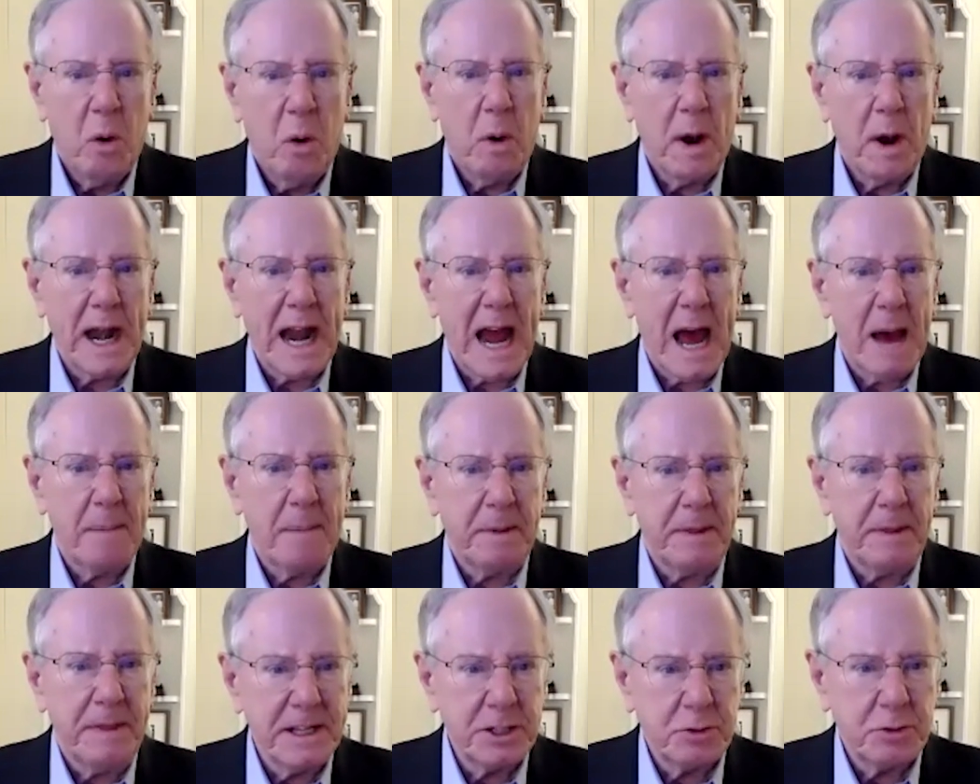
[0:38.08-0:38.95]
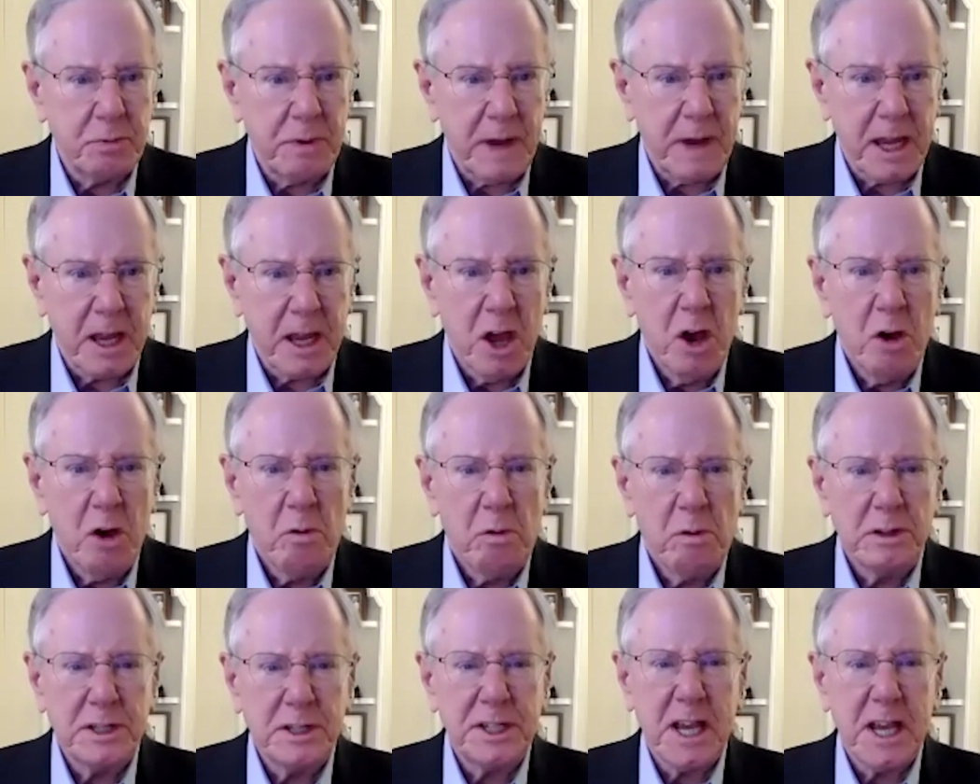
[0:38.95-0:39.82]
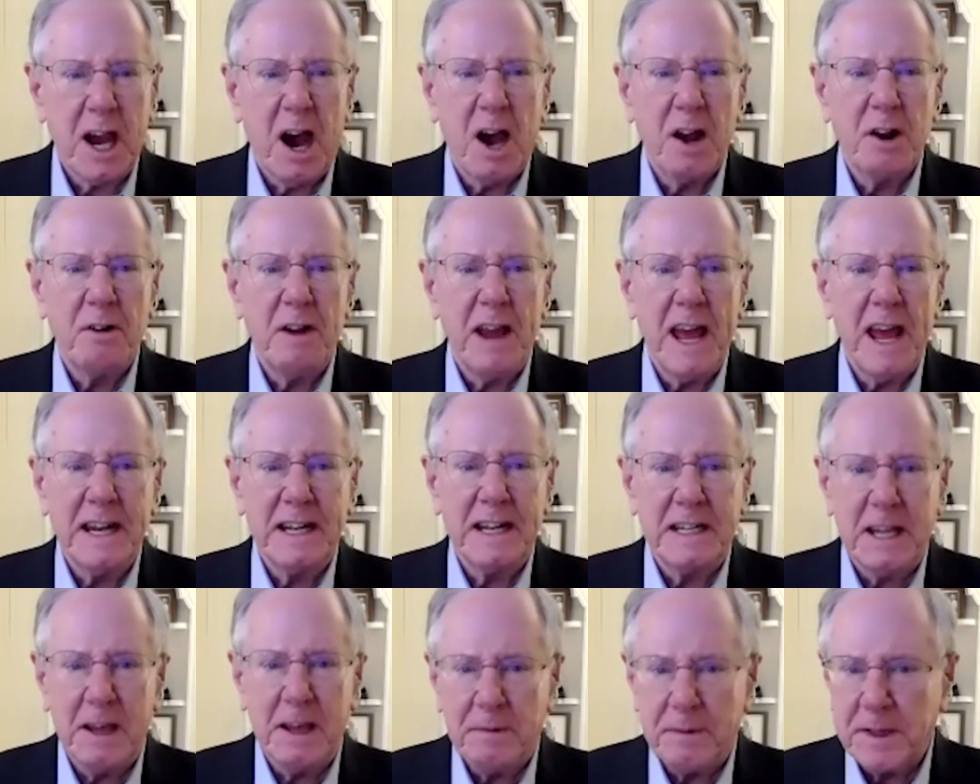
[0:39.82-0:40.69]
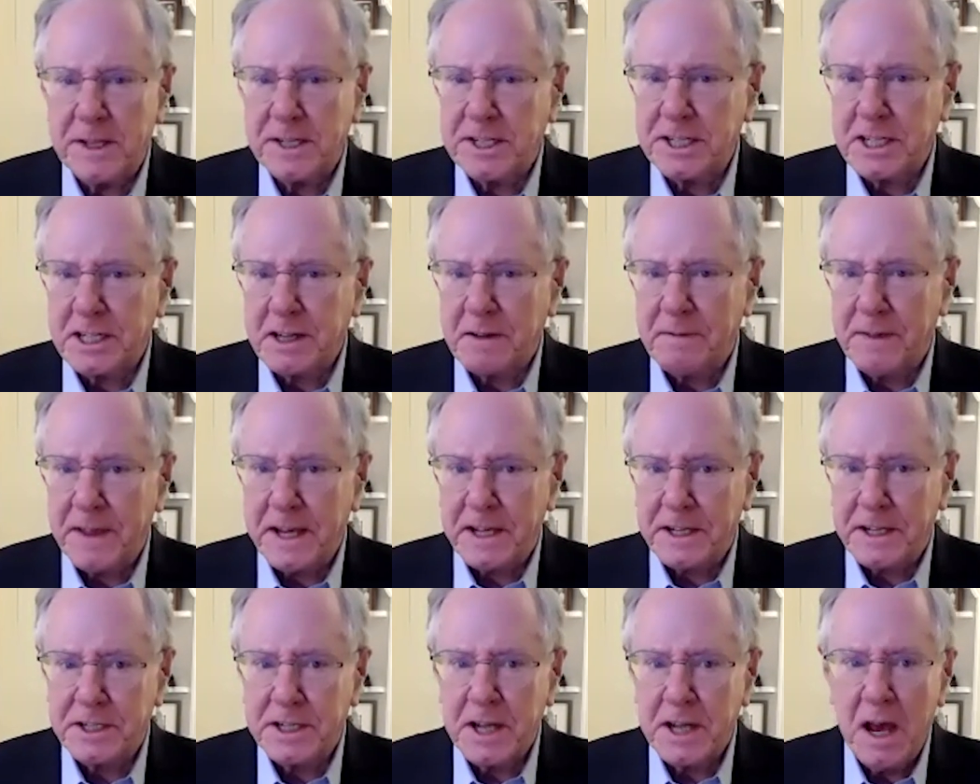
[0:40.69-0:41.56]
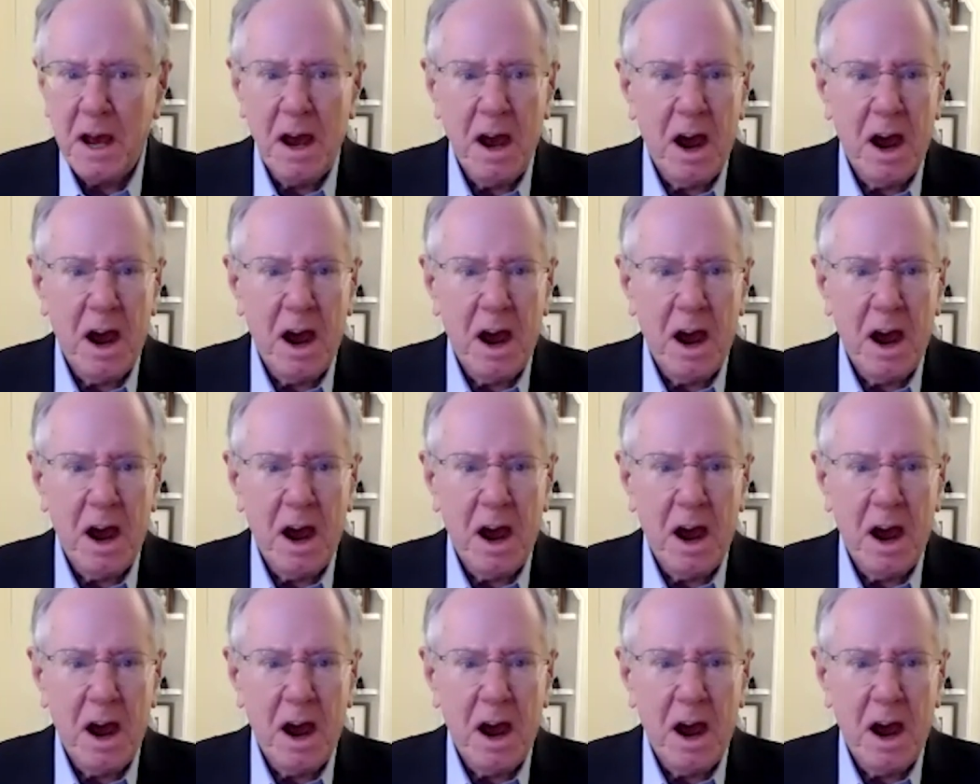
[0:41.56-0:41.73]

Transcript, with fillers: What happened this week was the utter antithesis of this.